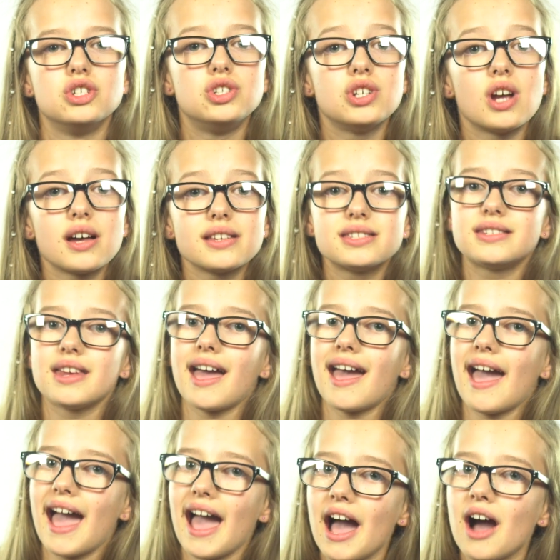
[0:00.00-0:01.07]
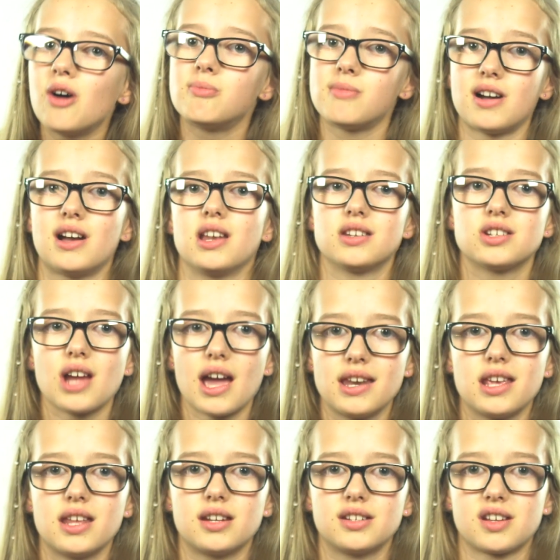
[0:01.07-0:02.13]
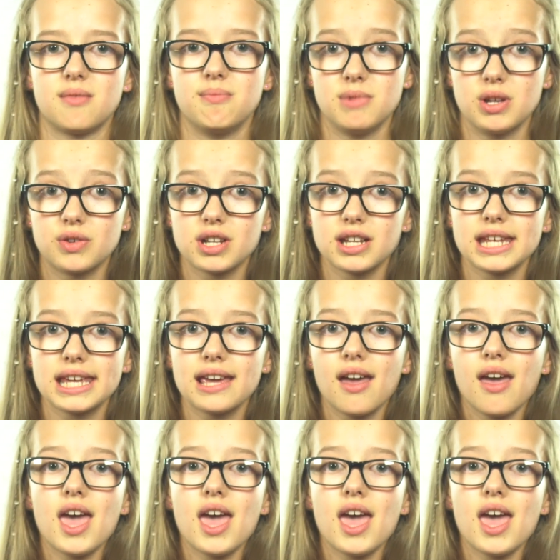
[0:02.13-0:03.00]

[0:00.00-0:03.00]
just how much I needed community,